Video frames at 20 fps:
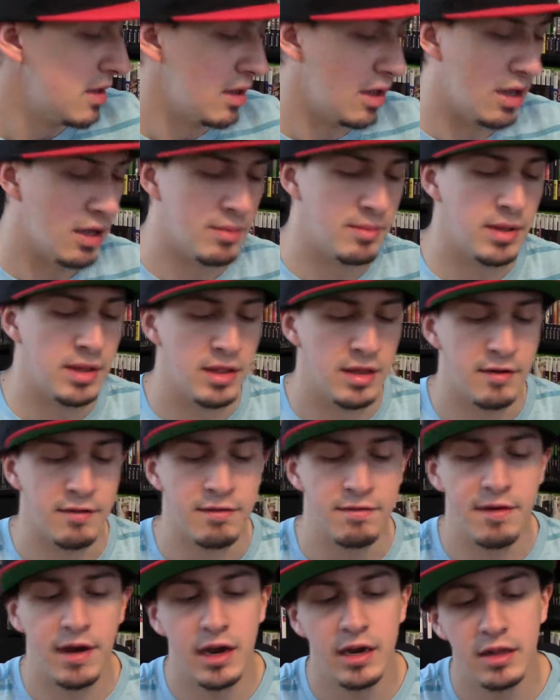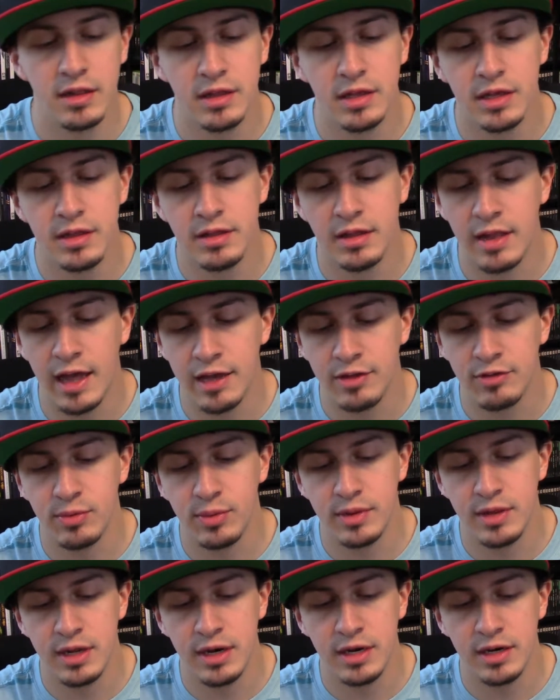And then finally, the last
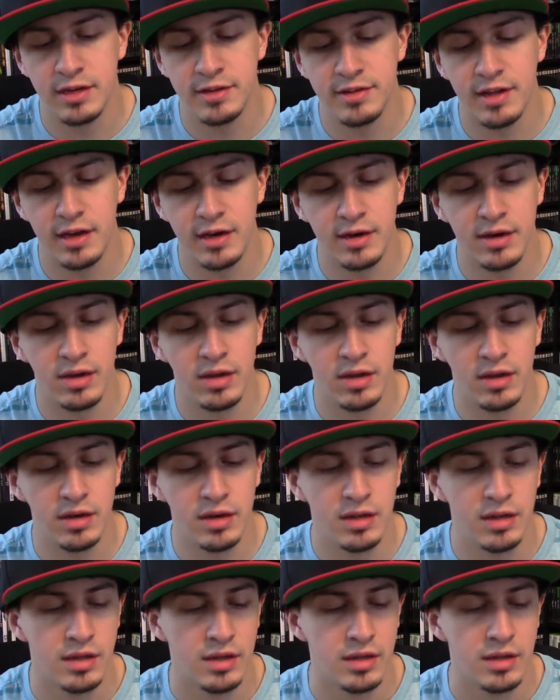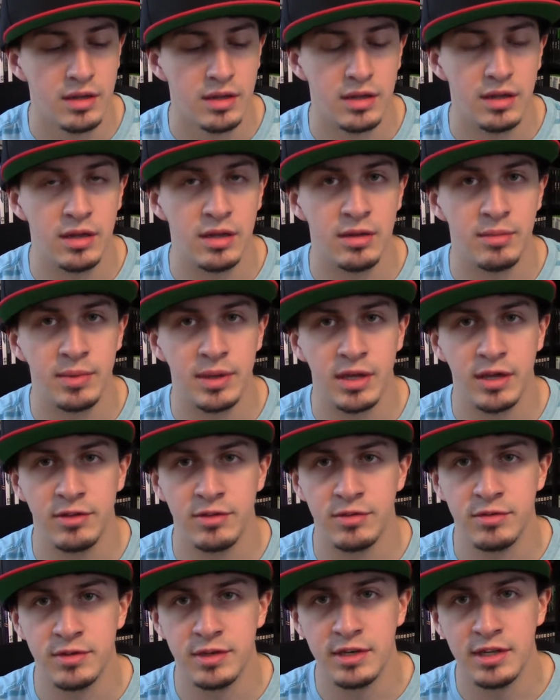one that I decided on, because
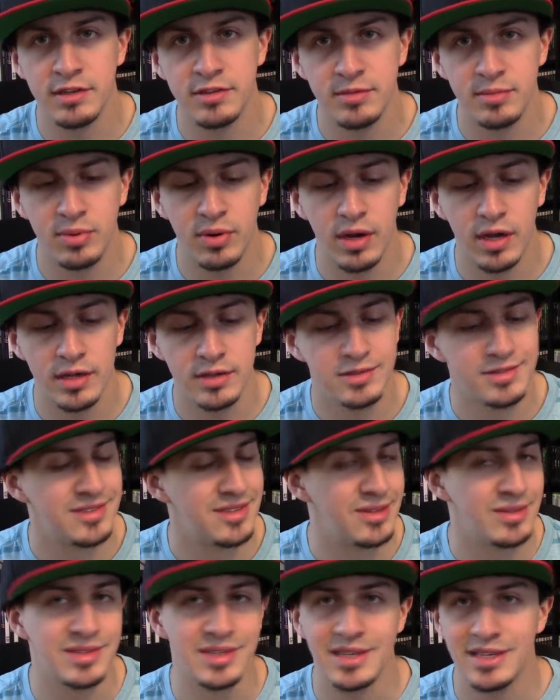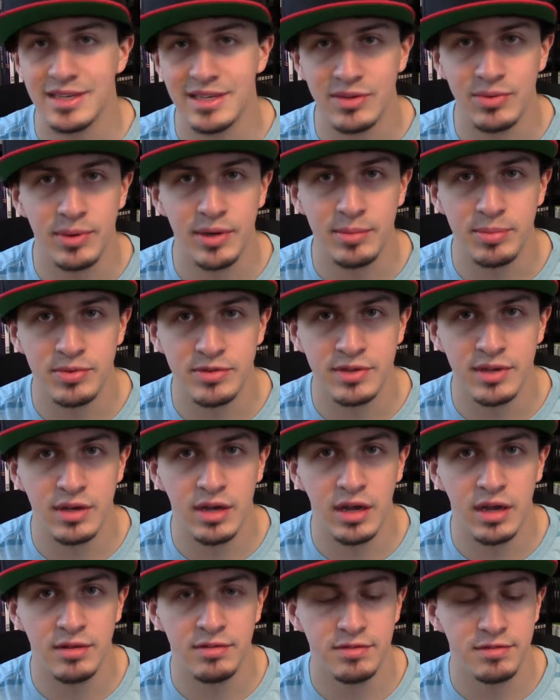it was a decent price. I was getting it 20%
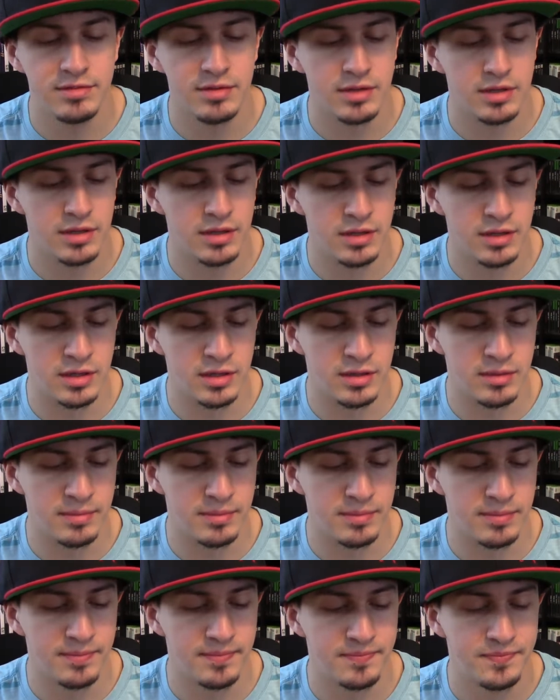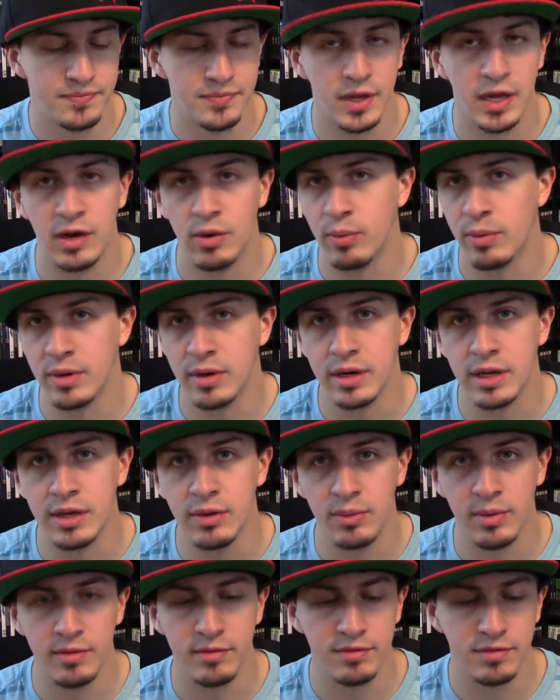off, and I wanted to
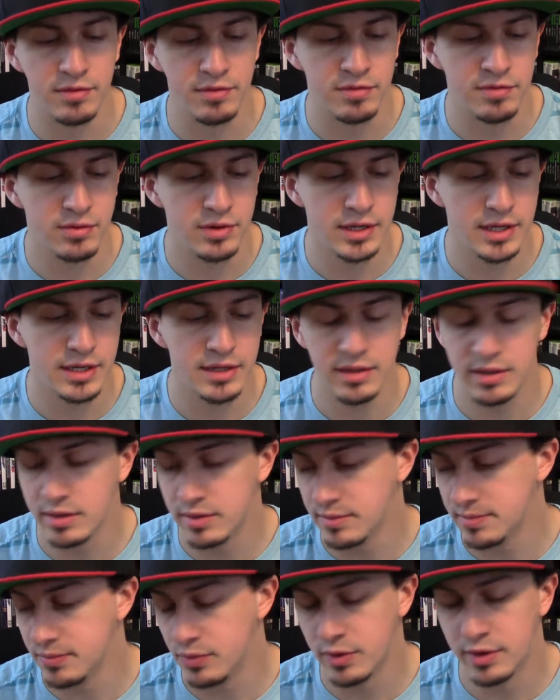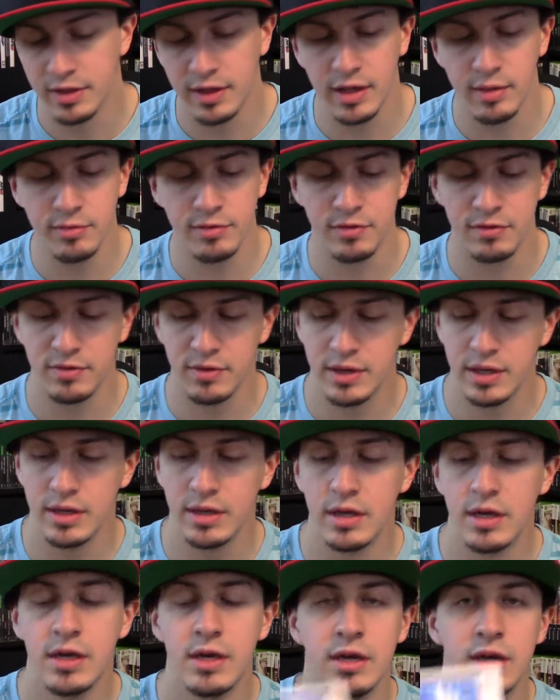get one for free, one of the games for
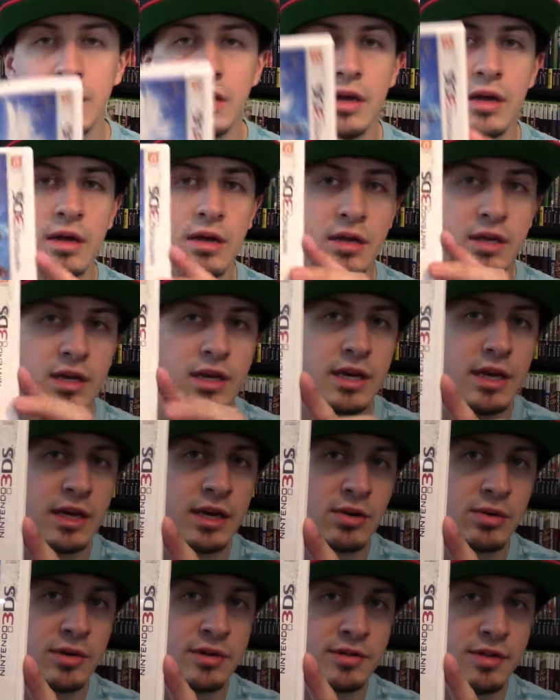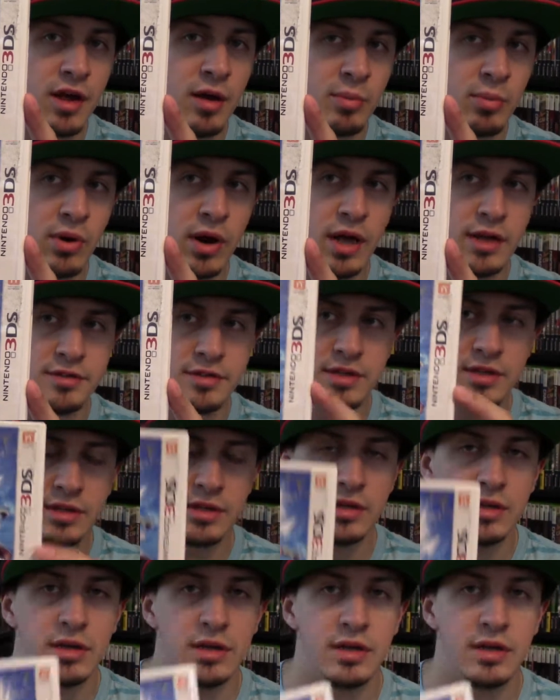free. Kid Icarus Uprising.